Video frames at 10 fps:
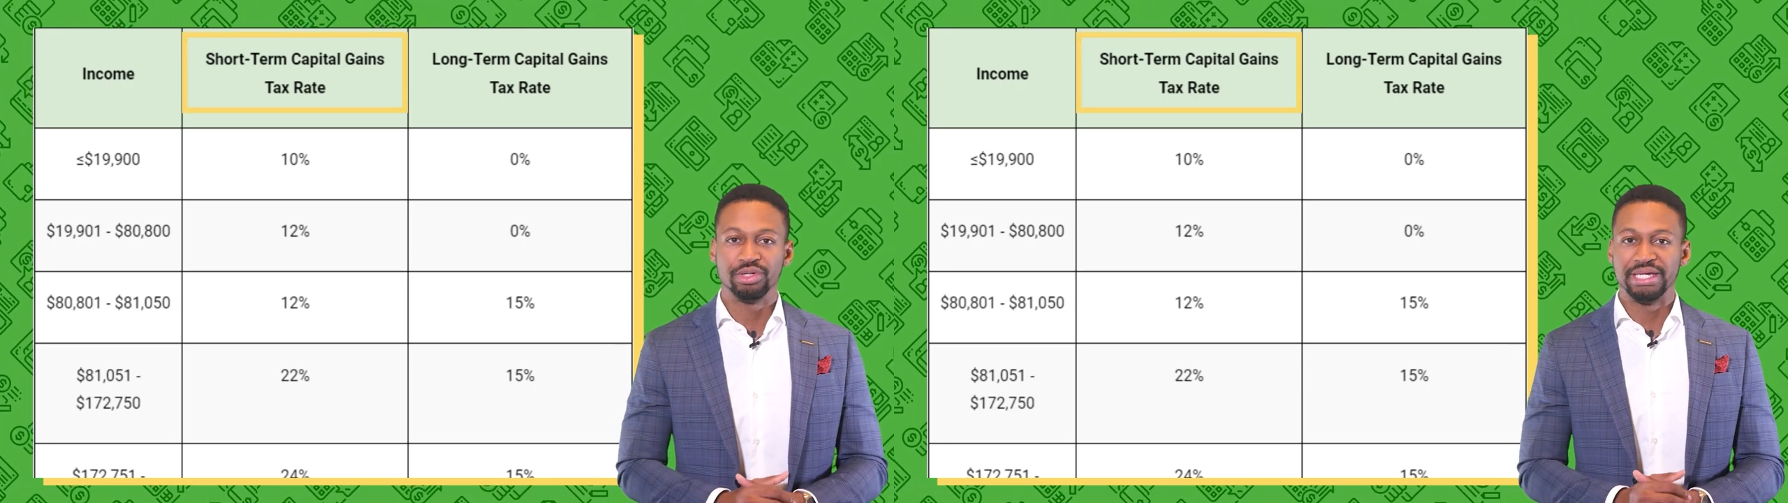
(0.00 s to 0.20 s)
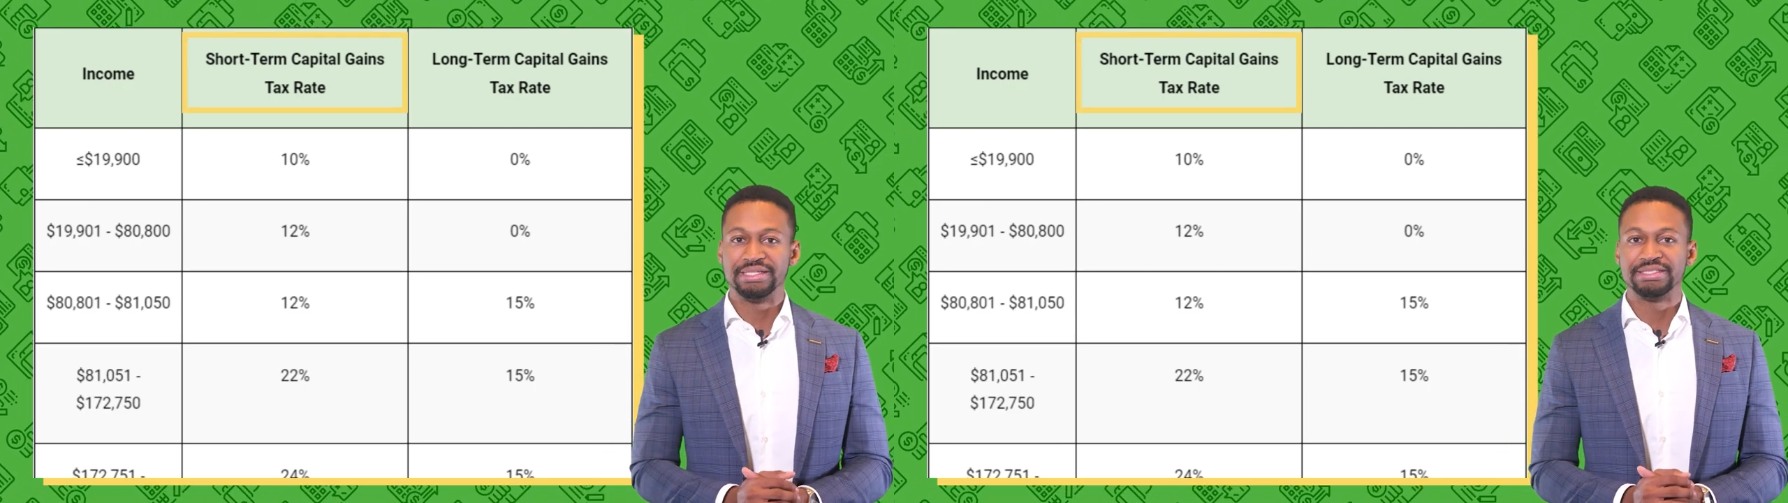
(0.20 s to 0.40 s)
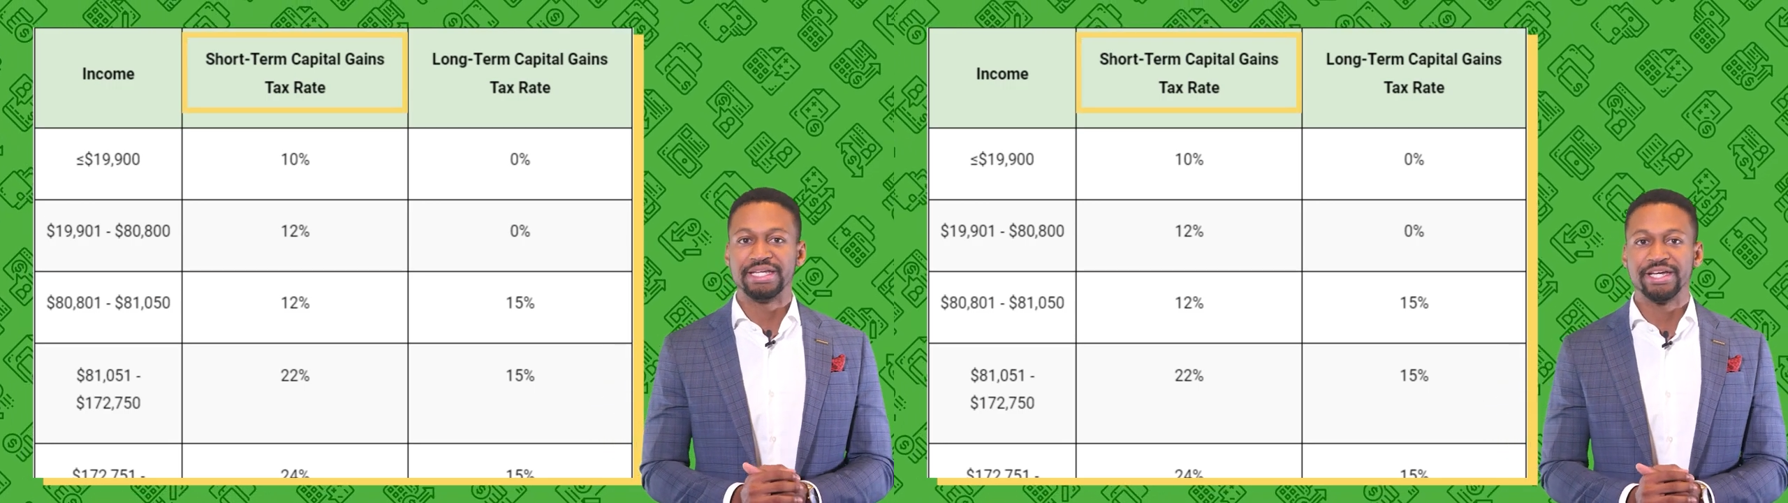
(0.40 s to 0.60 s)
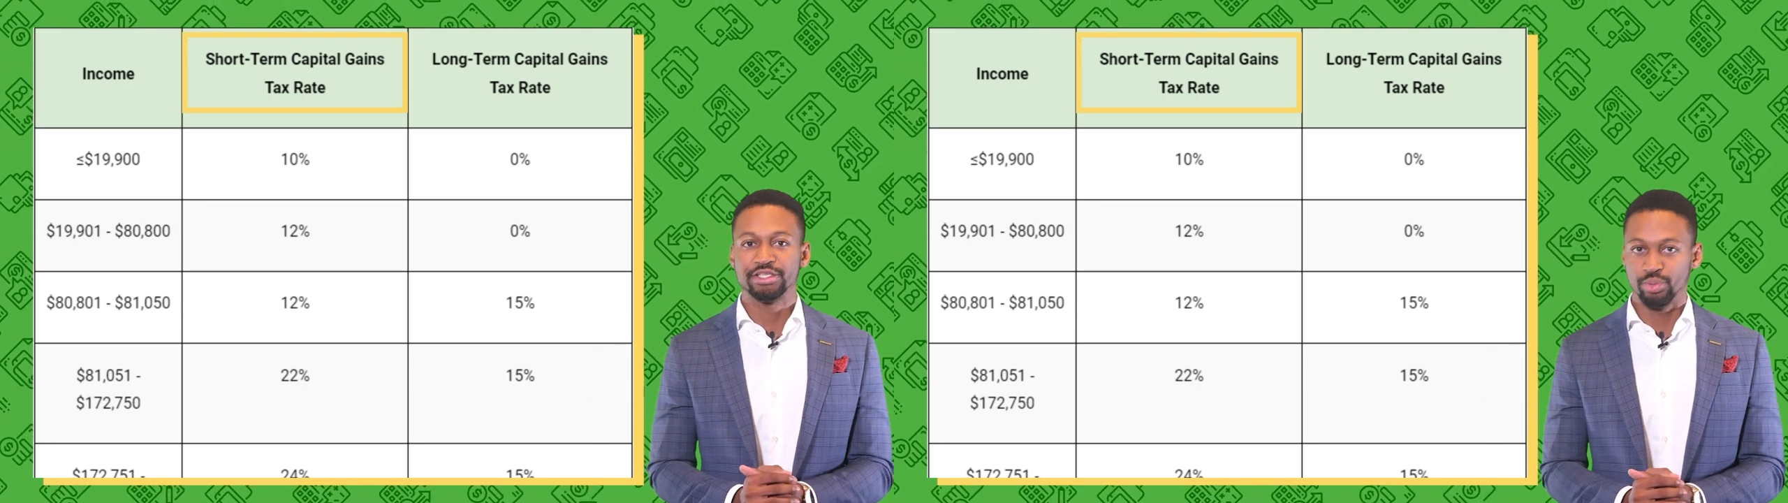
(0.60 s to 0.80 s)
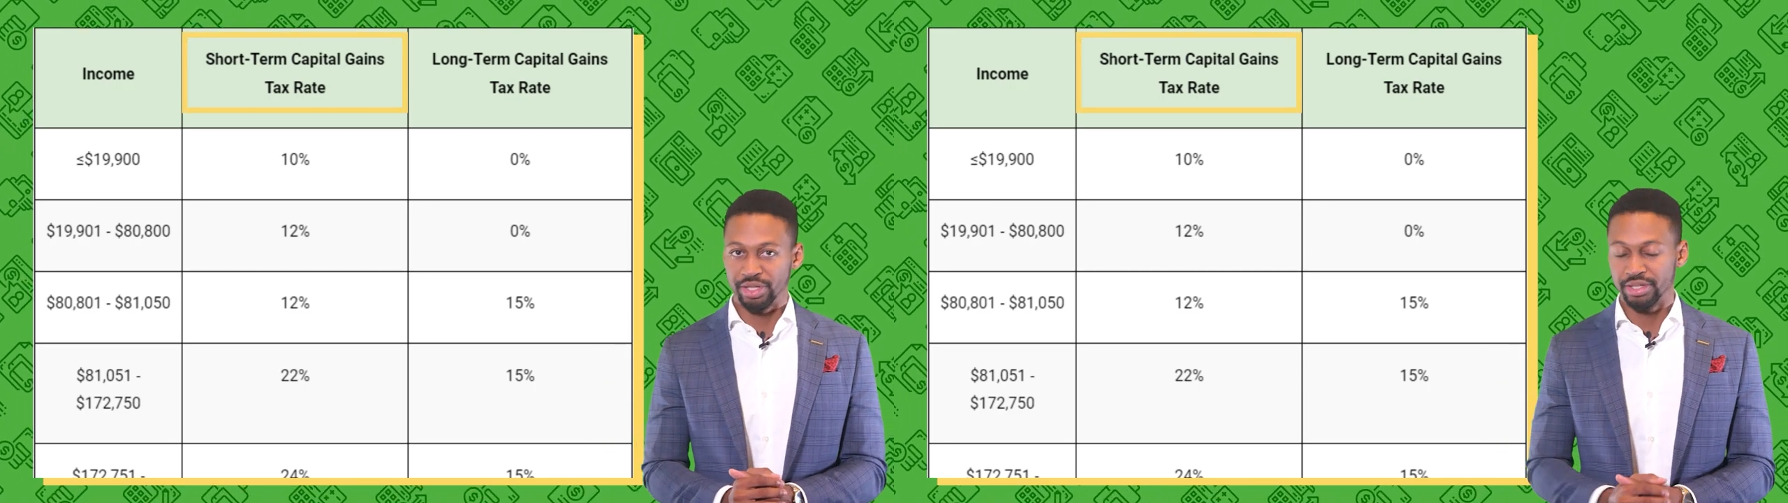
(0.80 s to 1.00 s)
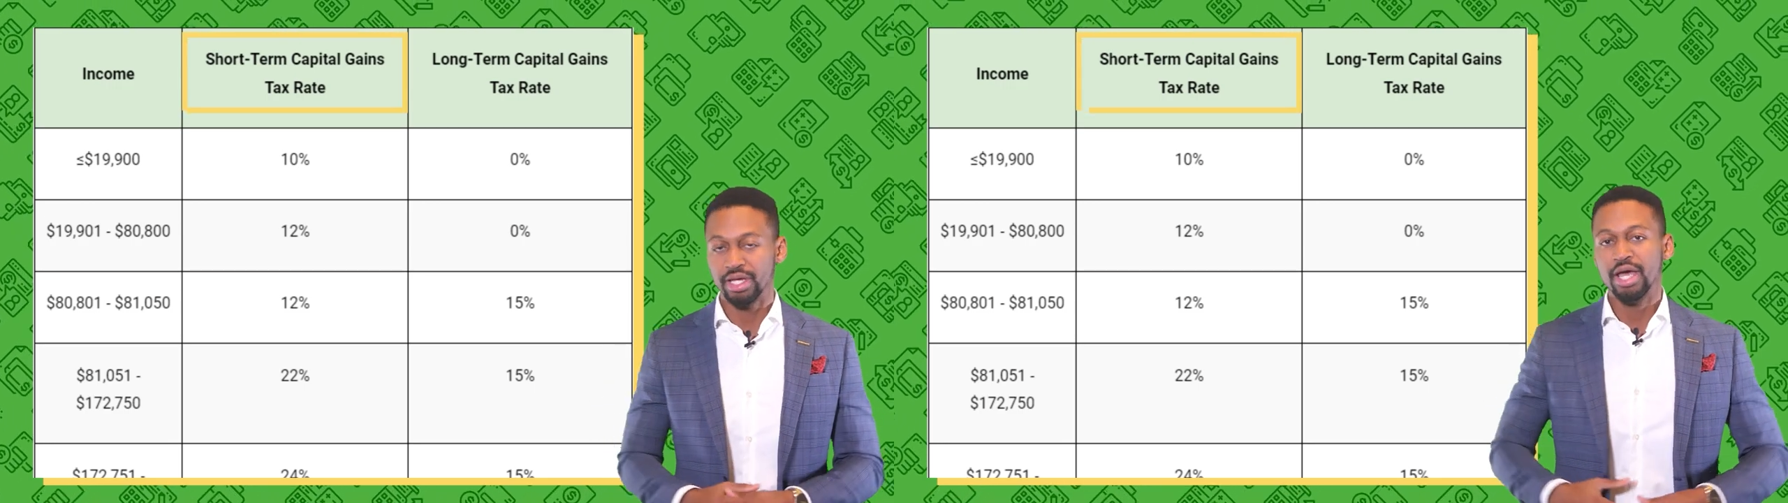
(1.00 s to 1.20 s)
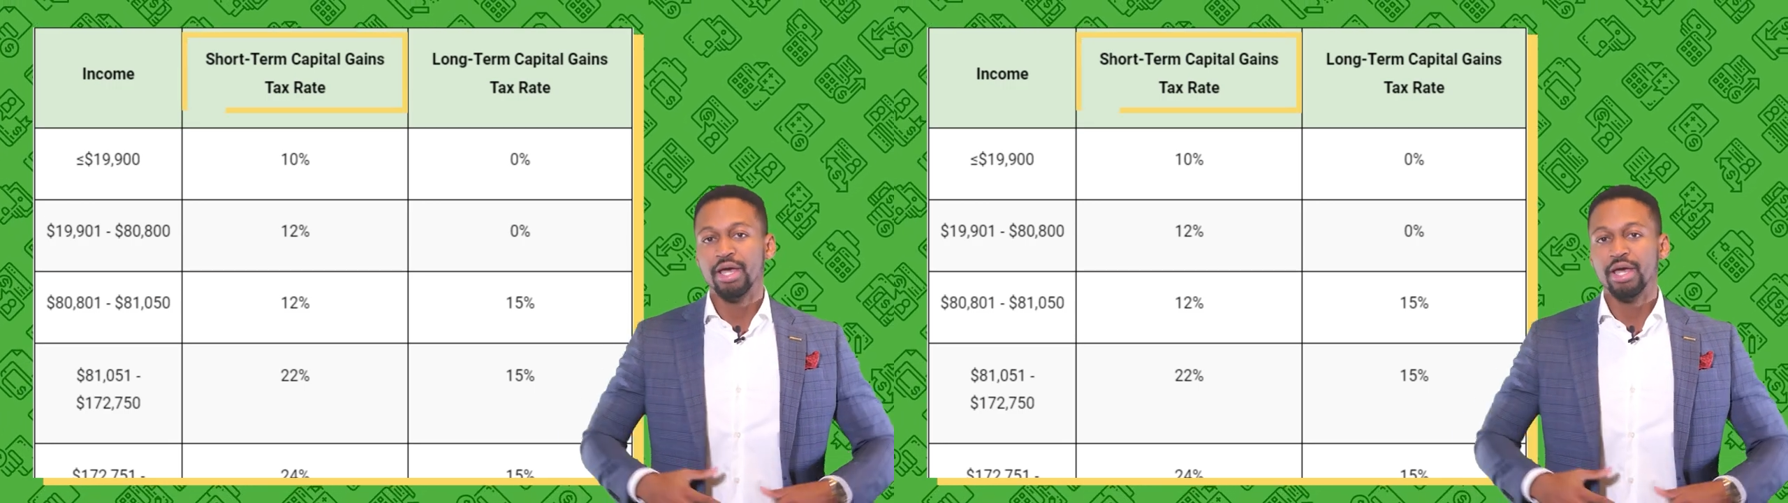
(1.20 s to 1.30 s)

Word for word: gains tax rate,